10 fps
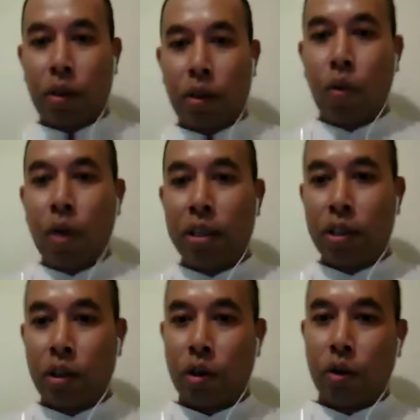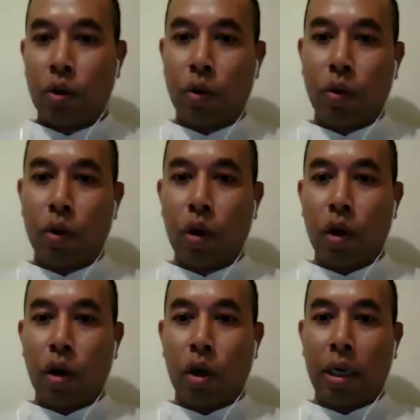she wants to
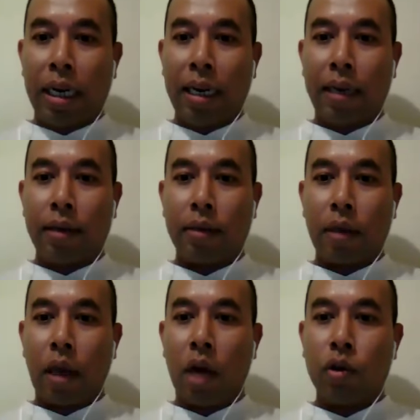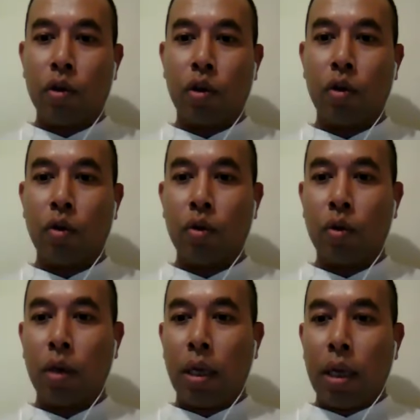learn how to
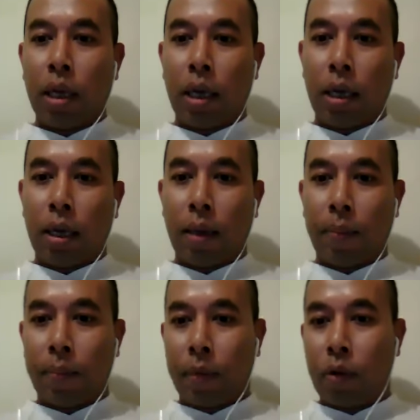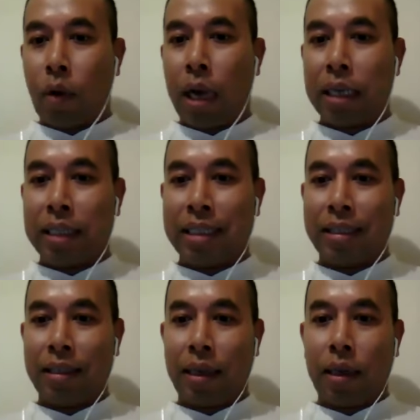write
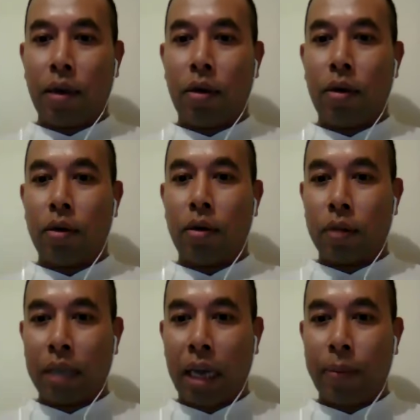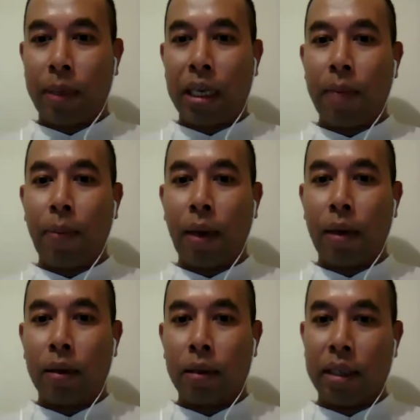or type
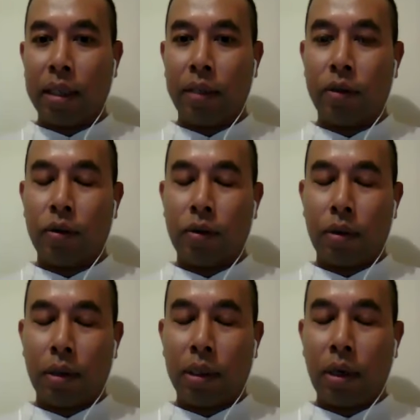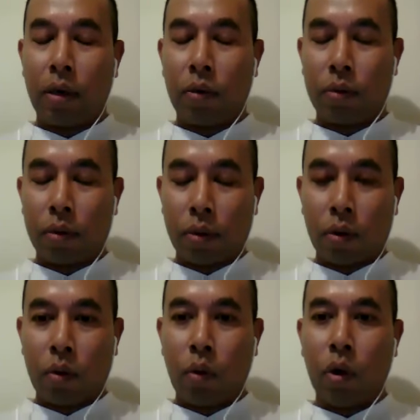email in her
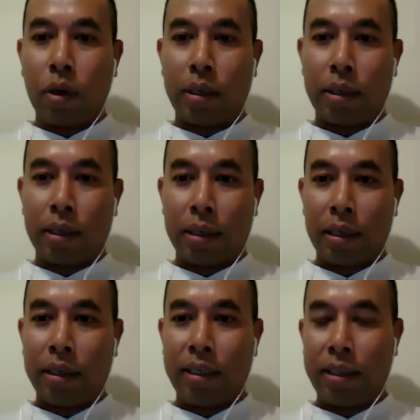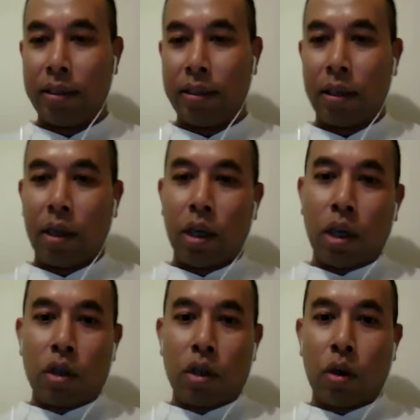work conditions.
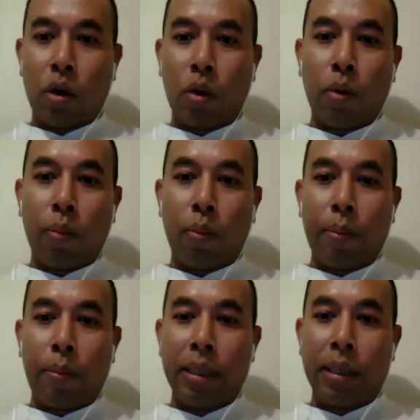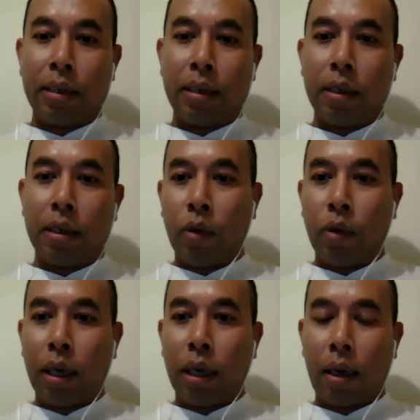So basically,
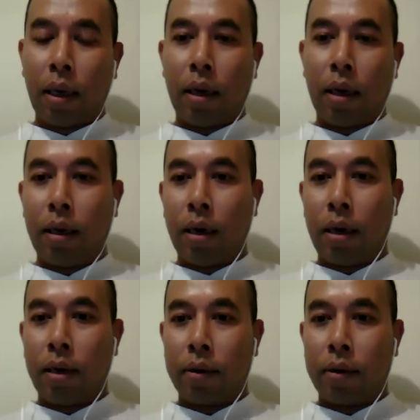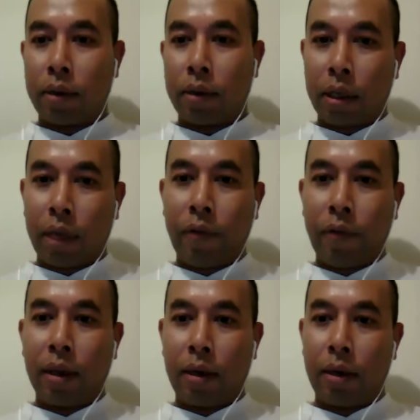we are
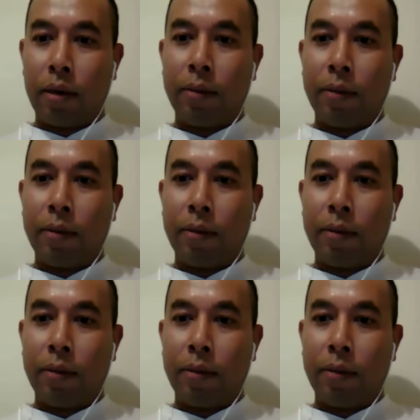giving her